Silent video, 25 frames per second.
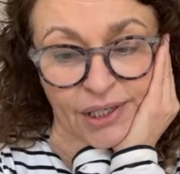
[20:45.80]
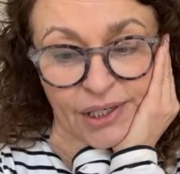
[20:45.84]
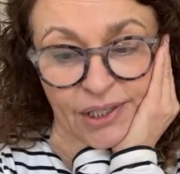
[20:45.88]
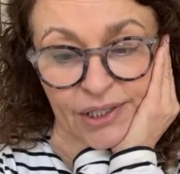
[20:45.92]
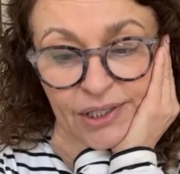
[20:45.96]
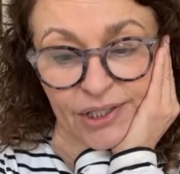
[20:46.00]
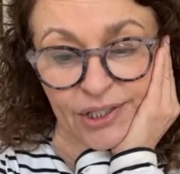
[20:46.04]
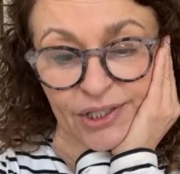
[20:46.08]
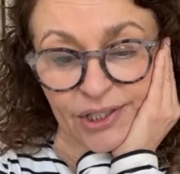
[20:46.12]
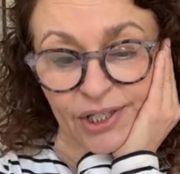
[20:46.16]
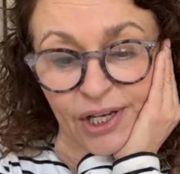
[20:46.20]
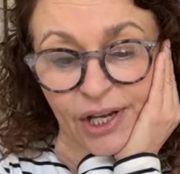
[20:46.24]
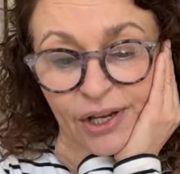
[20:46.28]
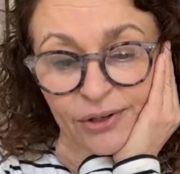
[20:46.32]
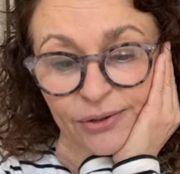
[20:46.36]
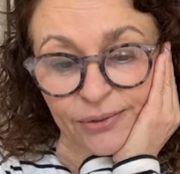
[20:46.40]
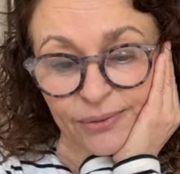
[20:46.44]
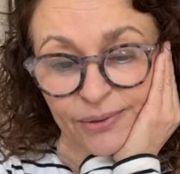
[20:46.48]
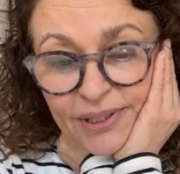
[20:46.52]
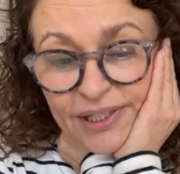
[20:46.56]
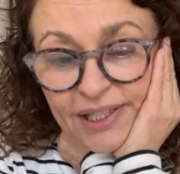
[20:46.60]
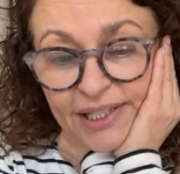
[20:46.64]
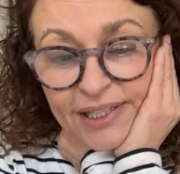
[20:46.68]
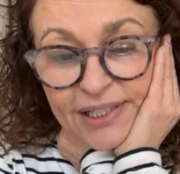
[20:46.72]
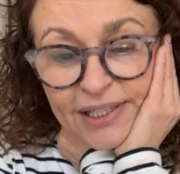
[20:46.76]
So,
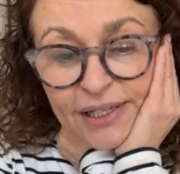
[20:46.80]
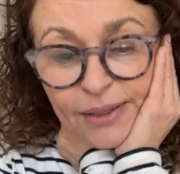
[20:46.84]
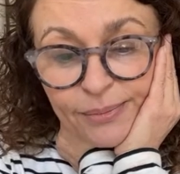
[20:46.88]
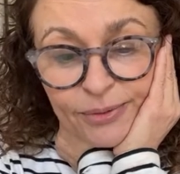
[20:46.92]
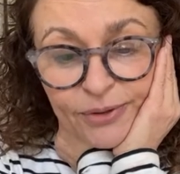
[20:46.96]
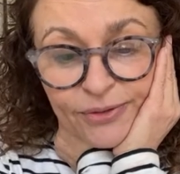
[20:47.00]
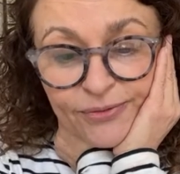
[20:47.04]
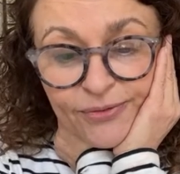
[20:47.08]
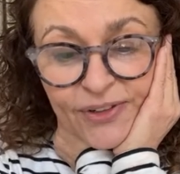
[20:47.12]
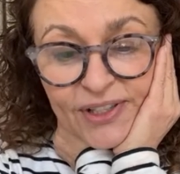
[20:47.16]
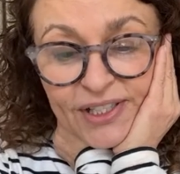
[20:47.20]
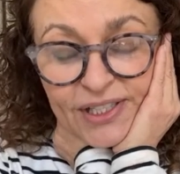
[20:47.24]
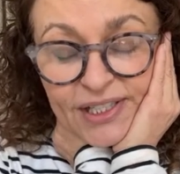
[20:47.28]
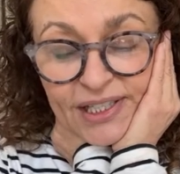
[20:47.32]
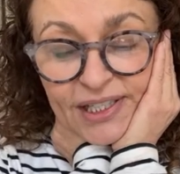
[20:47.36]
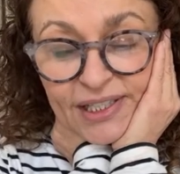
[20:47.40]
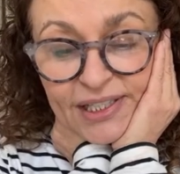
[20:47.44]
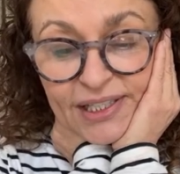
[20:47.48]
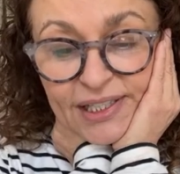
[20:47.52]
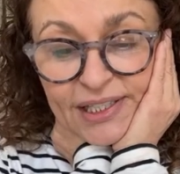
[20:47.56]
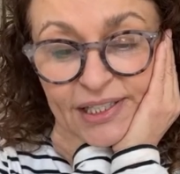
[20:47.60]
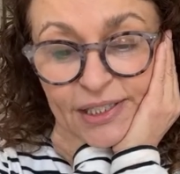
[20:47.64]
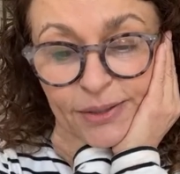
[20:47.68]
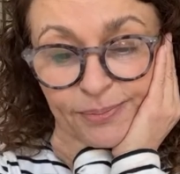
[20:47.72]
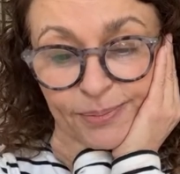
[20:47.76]
cleaning up graffiti,
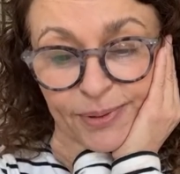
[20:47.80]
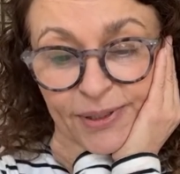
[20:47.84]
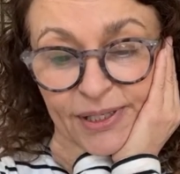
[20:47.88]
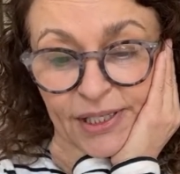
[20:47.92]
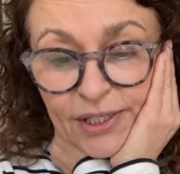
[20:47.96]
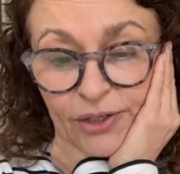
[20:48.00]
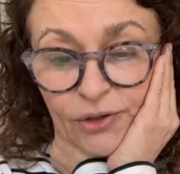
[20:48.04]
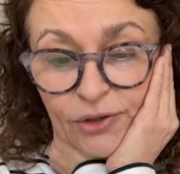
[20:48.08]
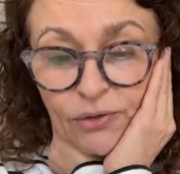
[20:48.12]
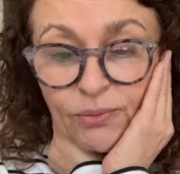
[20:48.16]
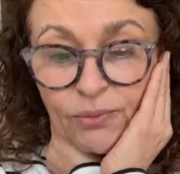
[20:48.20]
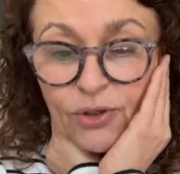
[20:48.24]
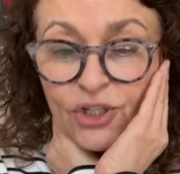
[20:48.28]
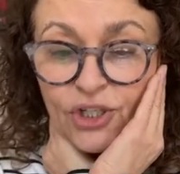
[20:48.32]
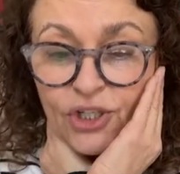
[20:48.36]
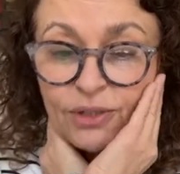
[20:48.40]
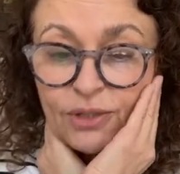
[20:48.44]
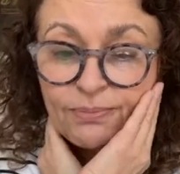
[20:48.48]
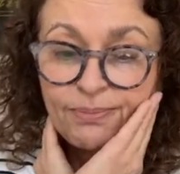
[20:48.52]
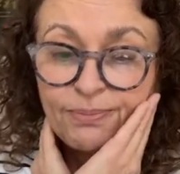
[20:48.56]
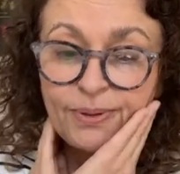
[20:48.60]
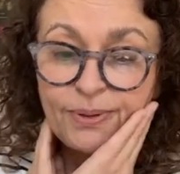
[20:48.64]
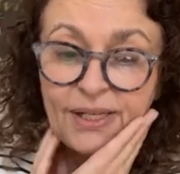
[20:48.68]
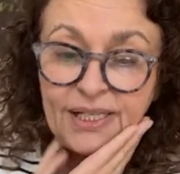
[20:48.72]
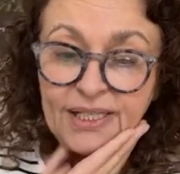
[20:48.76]
litter picking, or washing
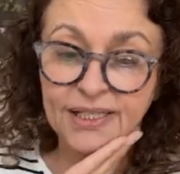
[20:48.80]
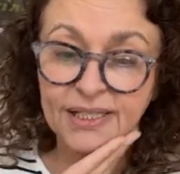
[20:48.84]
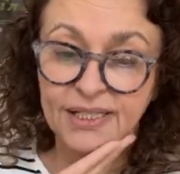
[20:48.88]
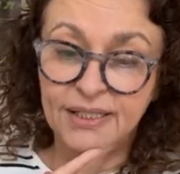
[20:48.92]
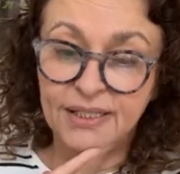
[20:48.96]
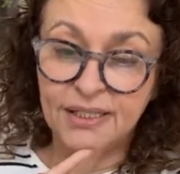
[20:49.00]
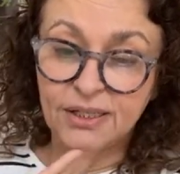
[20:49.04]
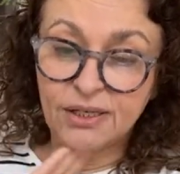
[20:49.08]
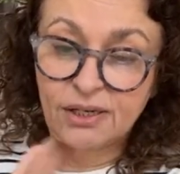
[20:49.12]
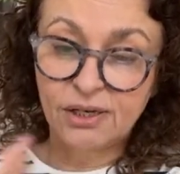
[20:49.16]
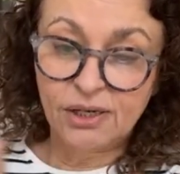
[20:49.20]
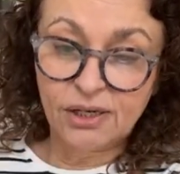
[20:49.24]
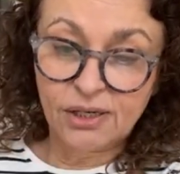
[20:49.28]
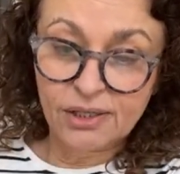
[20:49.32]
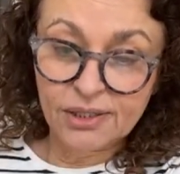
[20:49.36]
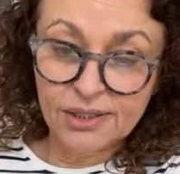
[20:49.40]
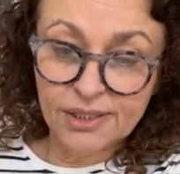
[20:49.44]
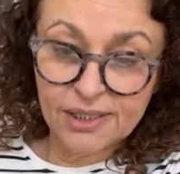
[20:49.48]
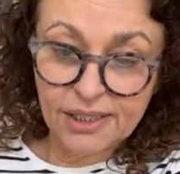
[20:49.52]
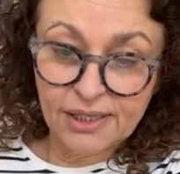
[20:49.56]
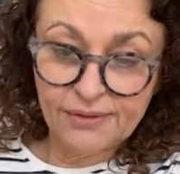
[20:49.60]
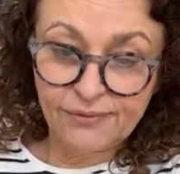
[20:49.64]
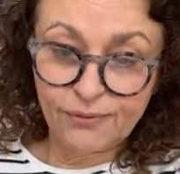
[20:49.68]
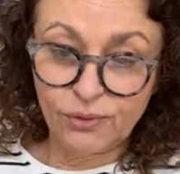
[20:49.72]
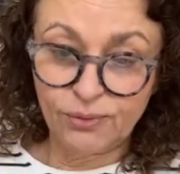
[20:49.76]
police
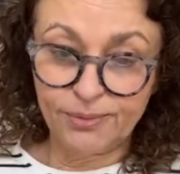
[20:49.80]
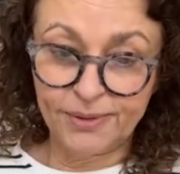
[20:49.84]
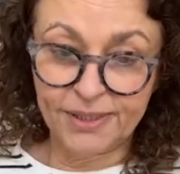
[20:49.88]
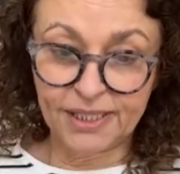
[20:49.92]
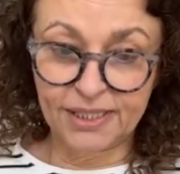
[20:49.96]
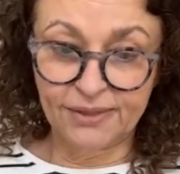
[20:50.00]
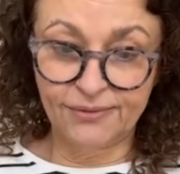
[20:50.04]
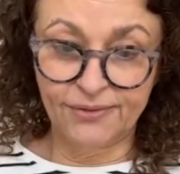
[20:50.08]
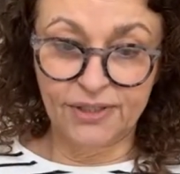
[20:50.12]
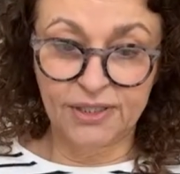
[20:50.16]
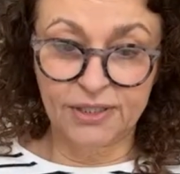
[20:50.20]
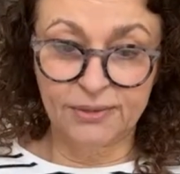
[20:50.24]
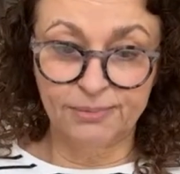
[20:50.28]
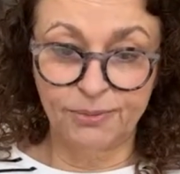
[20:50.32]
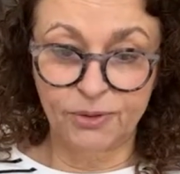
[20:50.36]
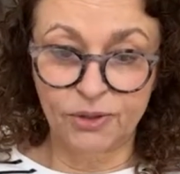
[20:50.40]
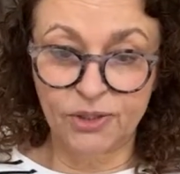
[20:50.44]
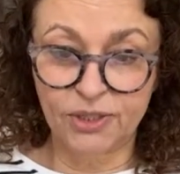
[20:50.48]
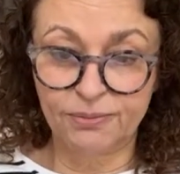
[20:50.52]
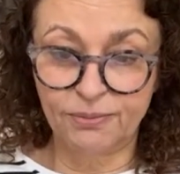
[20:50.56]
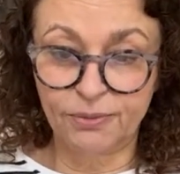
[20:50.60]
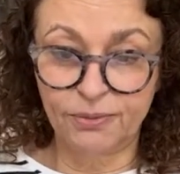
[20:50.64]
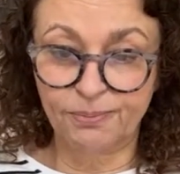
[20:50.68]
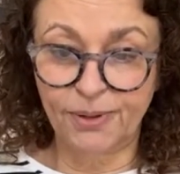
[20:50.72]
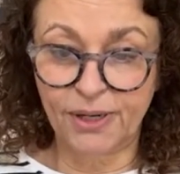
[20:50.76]
cars have all been given as
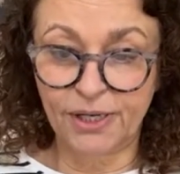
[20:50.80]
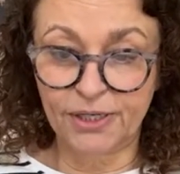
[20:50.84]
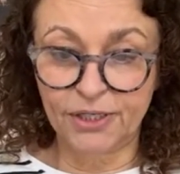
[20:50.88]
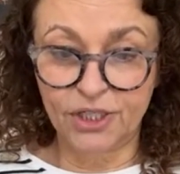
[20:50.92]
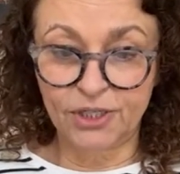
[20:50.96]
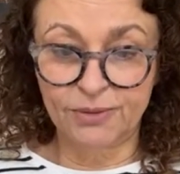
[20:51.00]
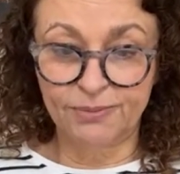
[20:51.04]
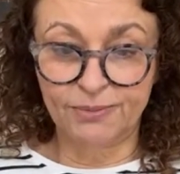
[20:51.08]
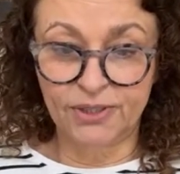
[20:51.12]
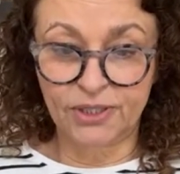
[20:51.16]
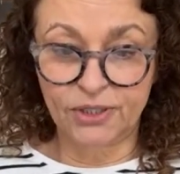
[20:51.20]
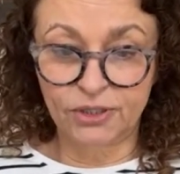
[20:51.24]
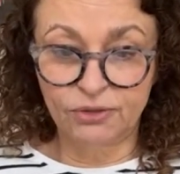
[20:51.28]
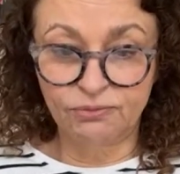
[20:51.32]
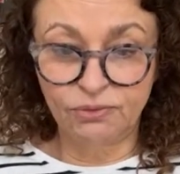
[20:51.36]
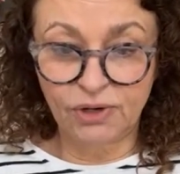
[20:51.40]
possible punishments.